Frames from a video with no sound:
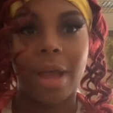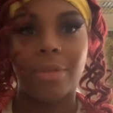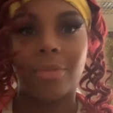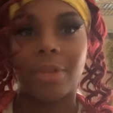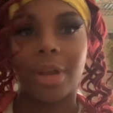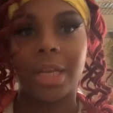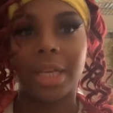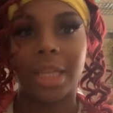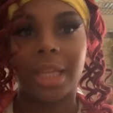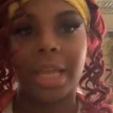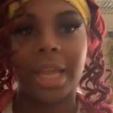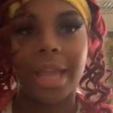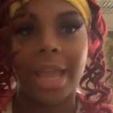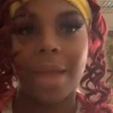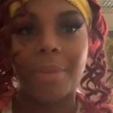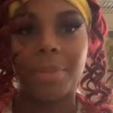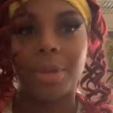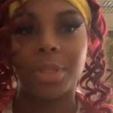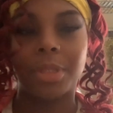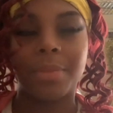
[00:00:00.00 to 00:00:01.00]
I'm running late.
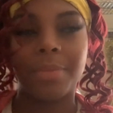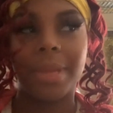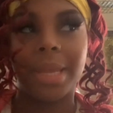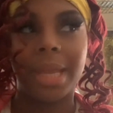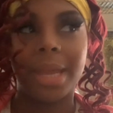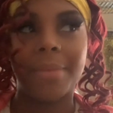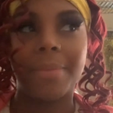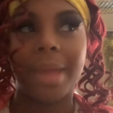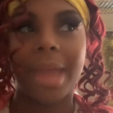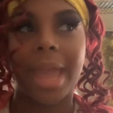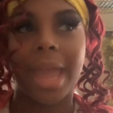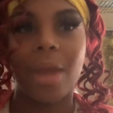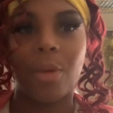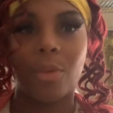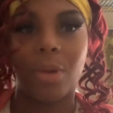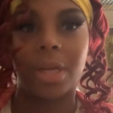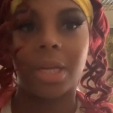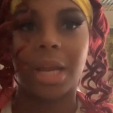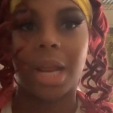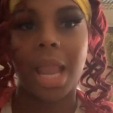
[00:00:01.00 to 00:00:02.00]
I'm supposed to meet him at
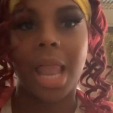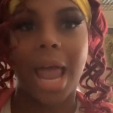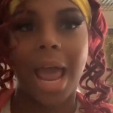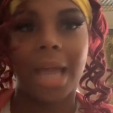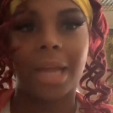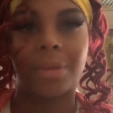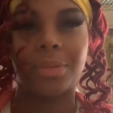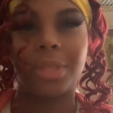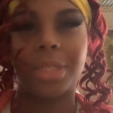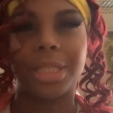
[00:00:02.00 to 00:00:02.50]
1 o'clock,